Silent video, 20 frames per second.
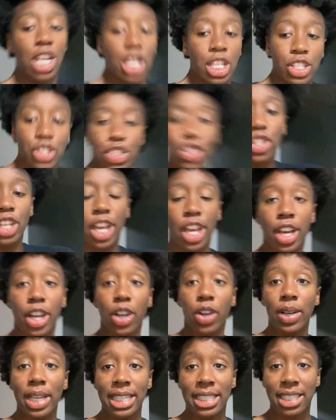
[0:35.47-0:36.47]

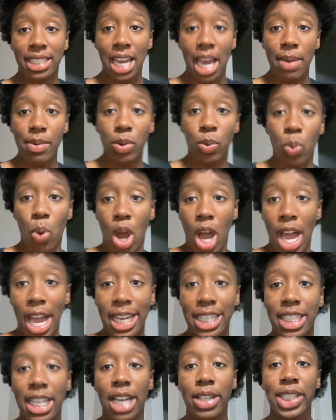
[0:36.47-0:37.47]
So it's time to
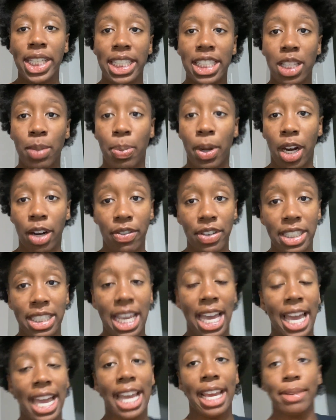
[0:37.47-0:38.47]
wash. I was like, it's the perfect
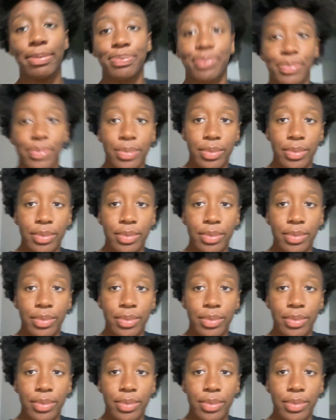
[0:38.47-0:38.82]
day.